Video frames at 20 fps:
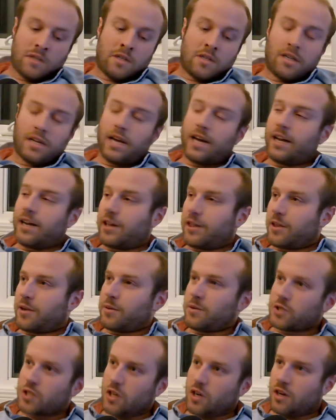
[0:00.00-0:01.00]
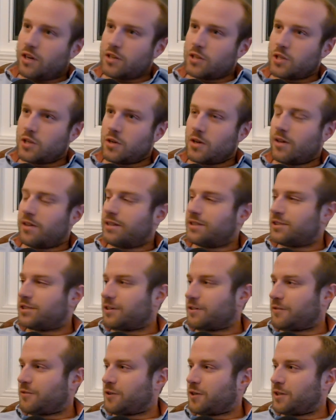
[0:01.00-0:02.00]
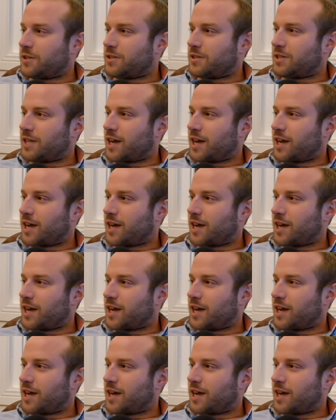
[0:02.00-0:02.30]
Yeah, and I think we should also know this is our first